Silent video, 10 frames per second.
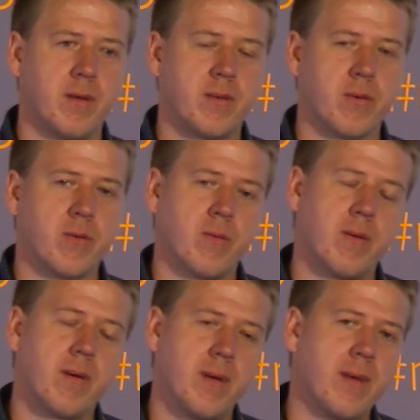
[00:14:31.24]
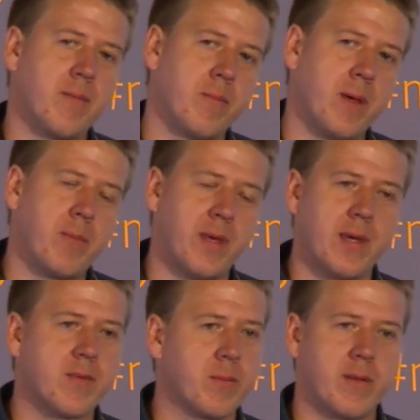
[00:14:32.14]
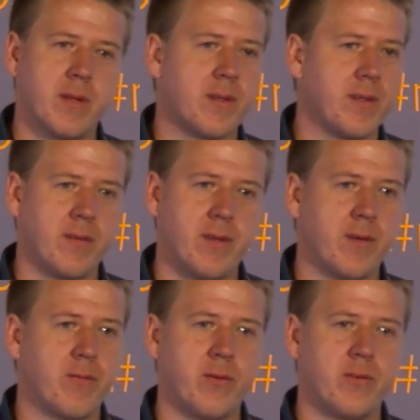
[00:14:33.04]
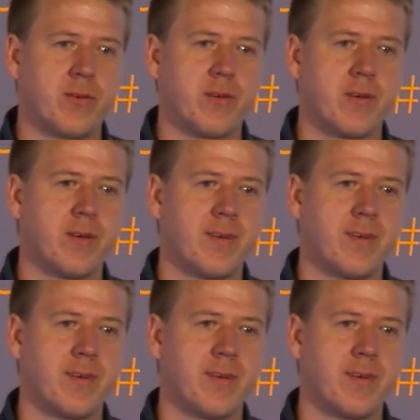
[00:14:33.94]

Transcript: So maybe yes, but not in the near future.